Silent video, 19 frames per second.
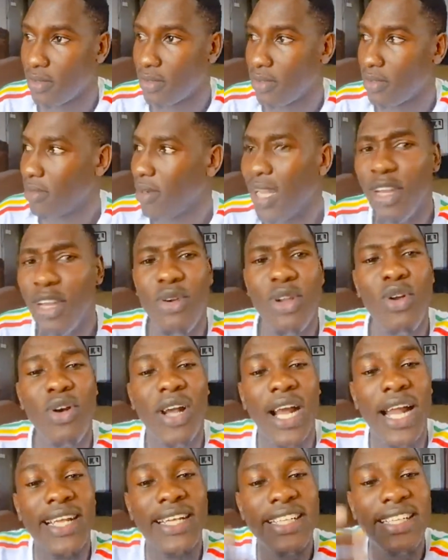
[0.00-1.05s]
When we look
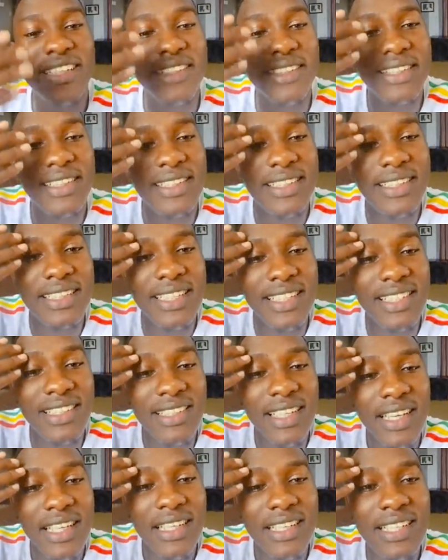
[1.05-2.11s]
at these these
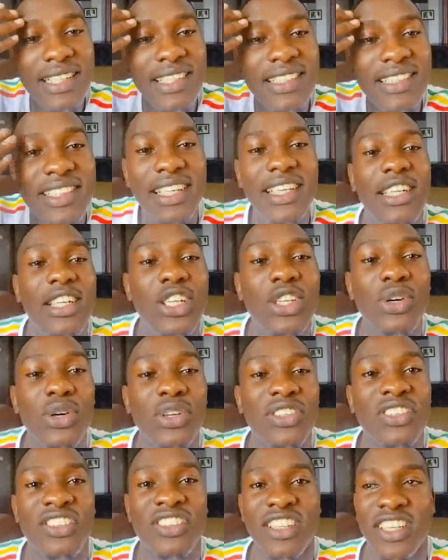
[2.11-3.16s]
these
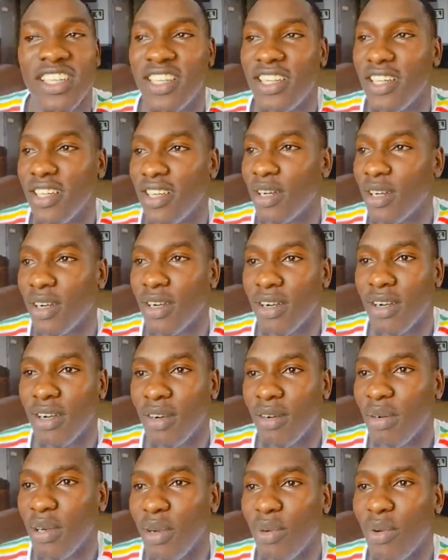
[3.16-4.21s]
idiots,
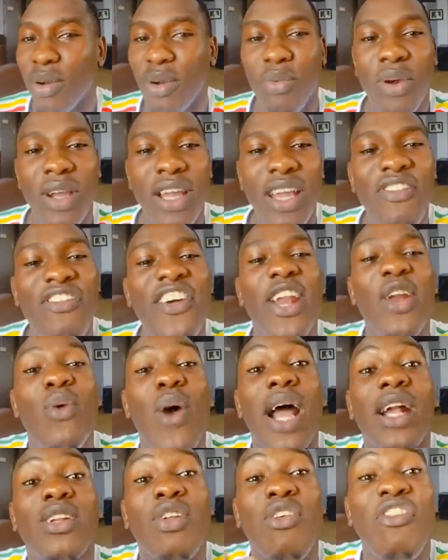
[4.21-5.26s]
we, we, we even
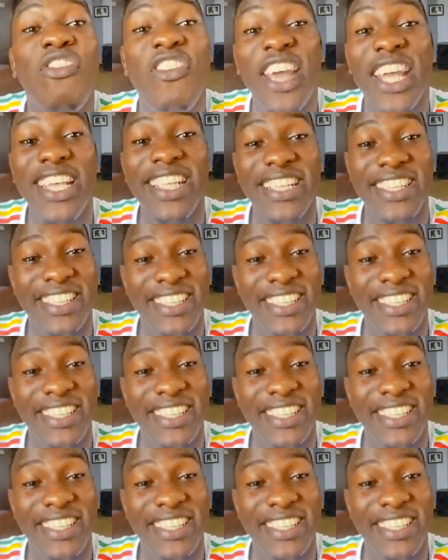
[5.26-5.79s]
want to faint.